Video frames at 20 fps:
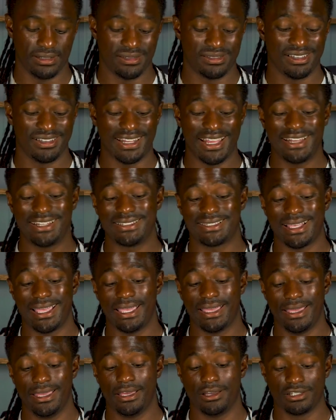So that is a
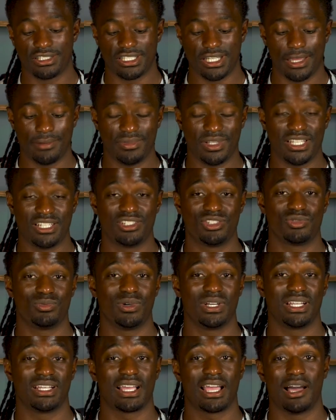L shape. This is
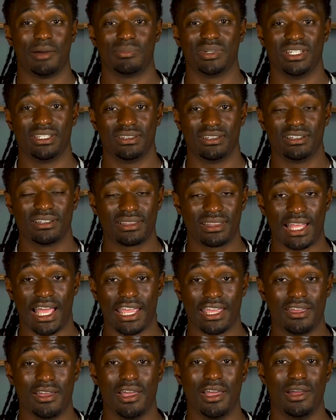what a company looked
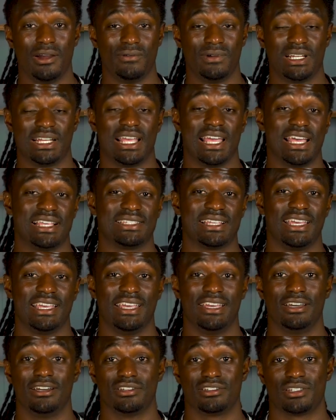like when it has a
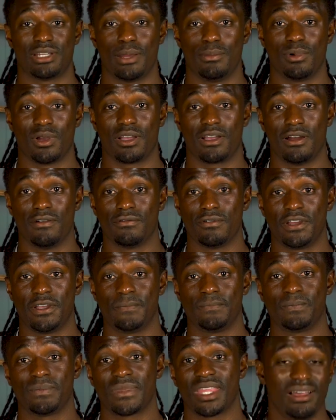L shape
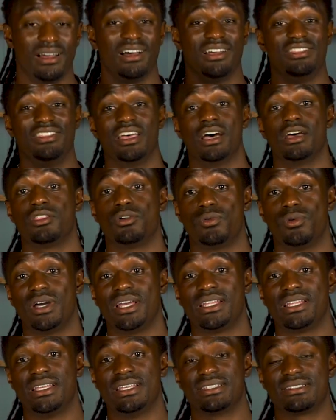recovery. Another
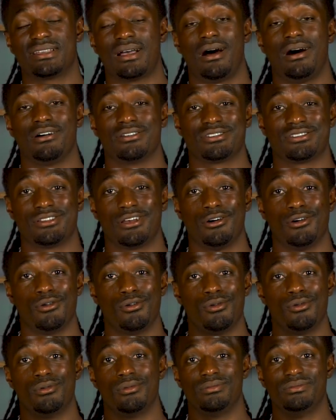one is also
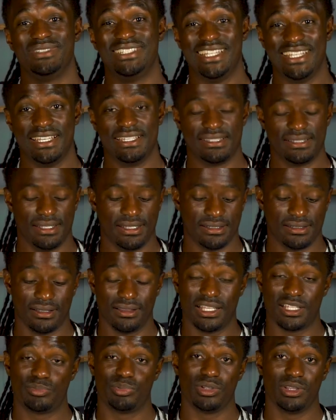Disney. So
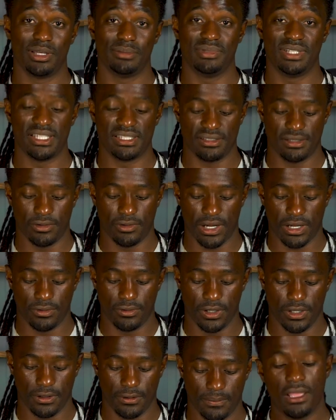let's pull up Disney right
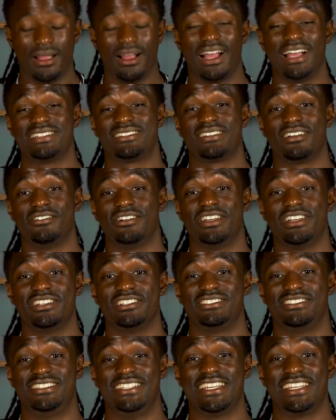quick. All right, so
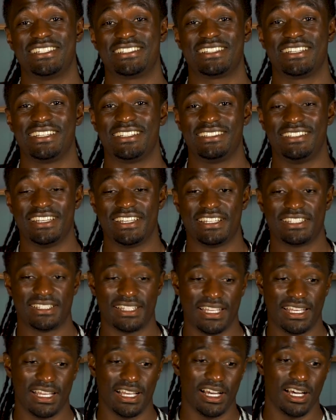here's Disney.
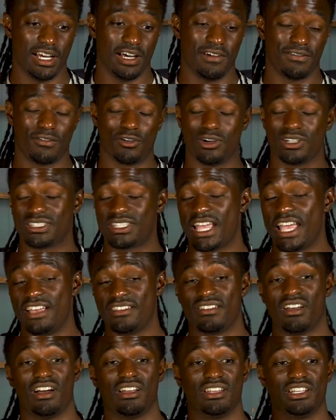Disney, uh, of course, they
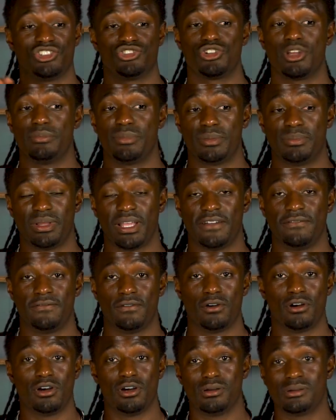have all their streaming
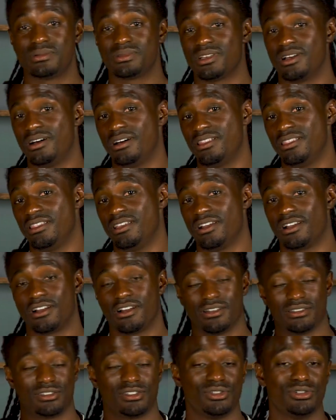platforms, all their
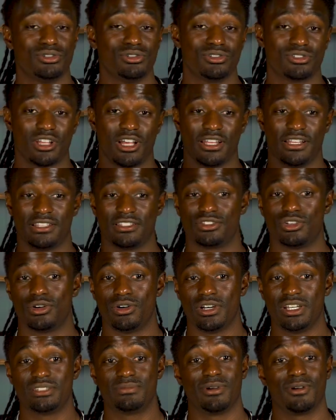cartoons, all their
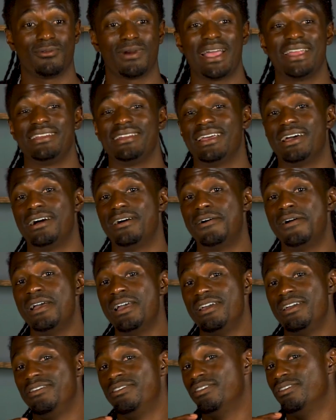toys. But right now,
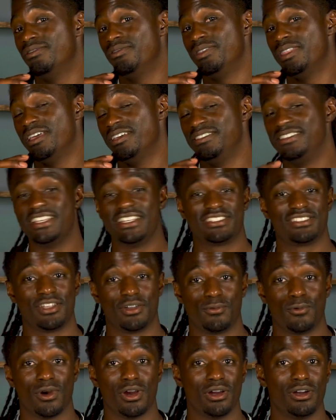the Disney
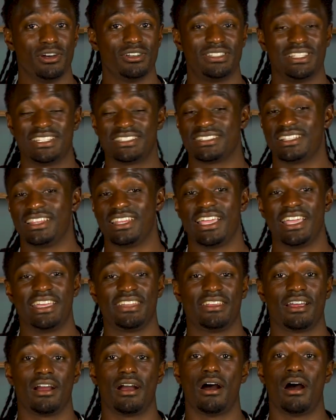World, Disneyland,
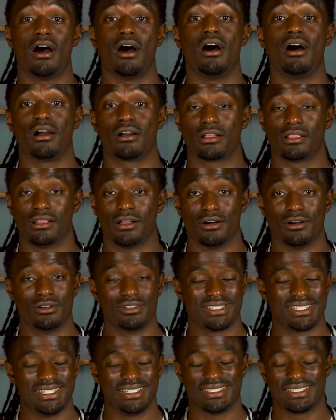they're all
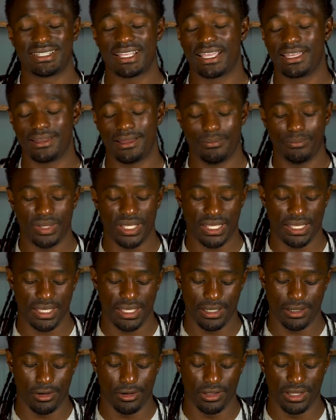closed and it's taking a big
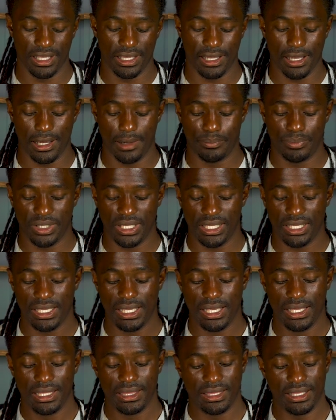hit on the company.
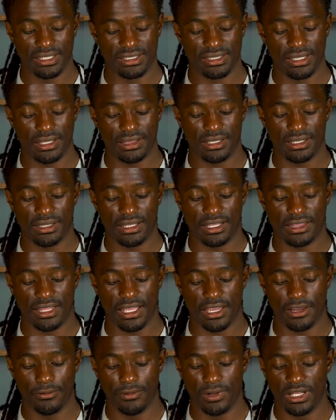There's nothing that
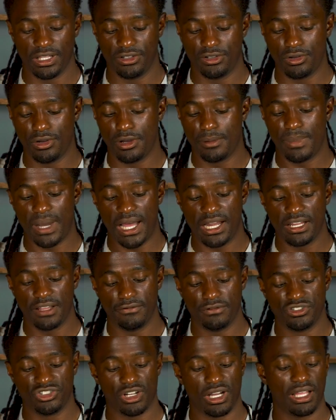they can really do about it. If
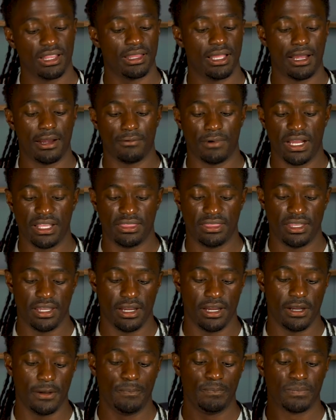we draw a line right
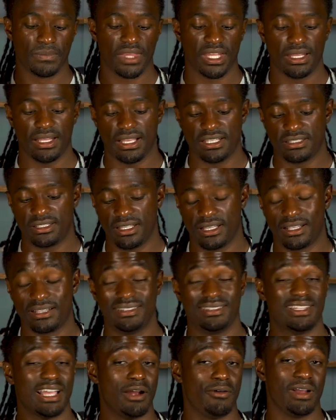there, that's the
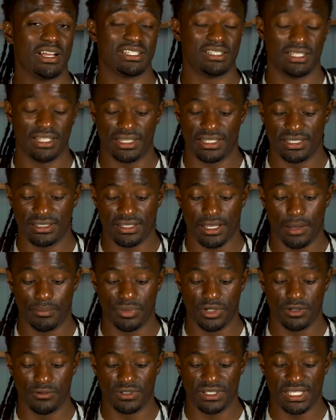direction that this
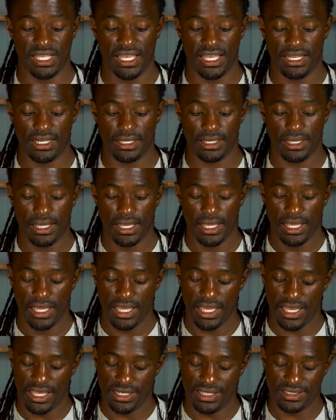company was heading.
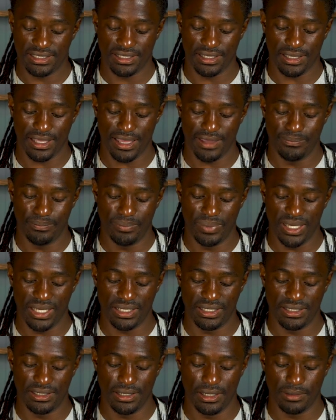And it took a big
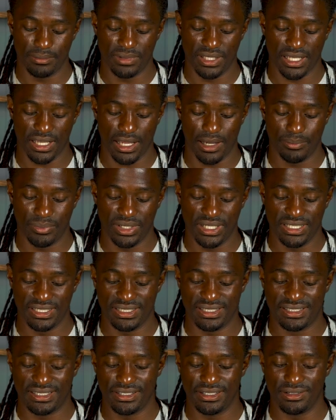dip. The company is
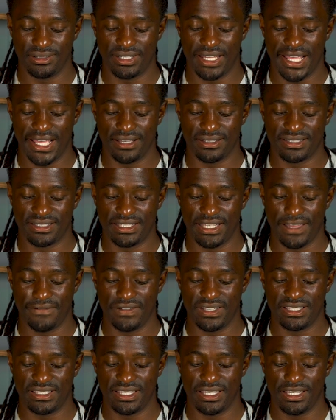still down
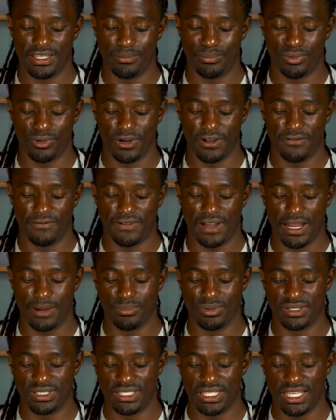
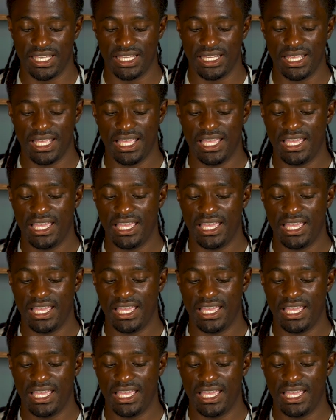17.5%.